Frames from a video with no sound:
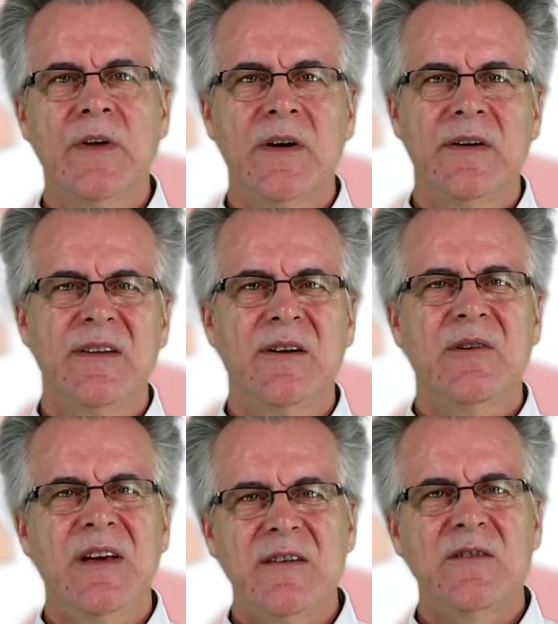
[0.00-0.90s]
and that there
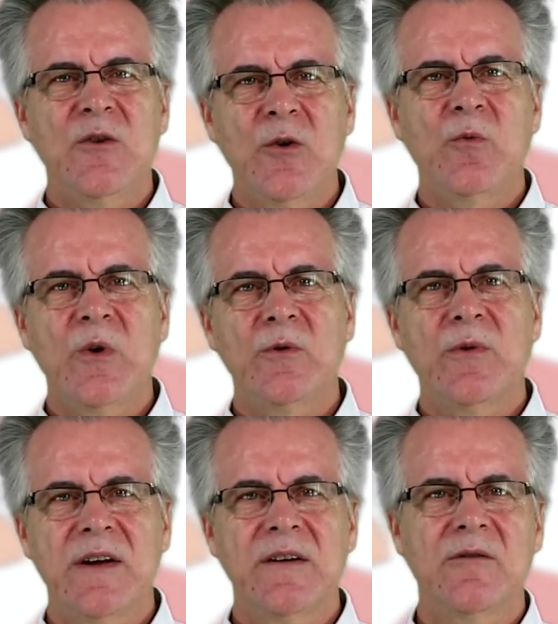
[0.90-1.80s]
is no
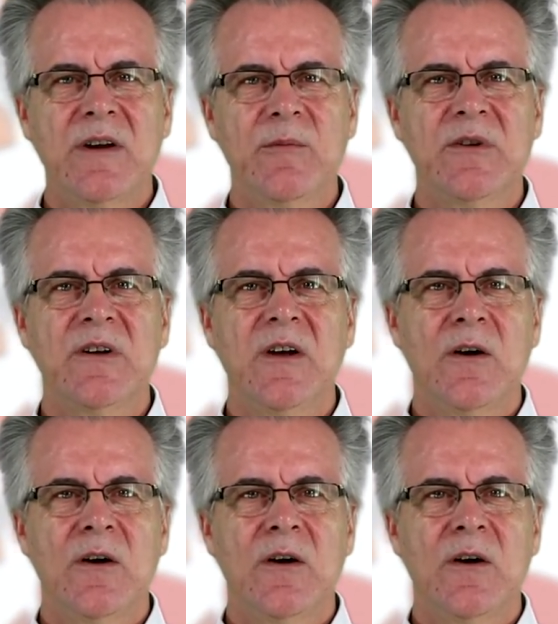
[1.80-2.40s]
worldwide agreement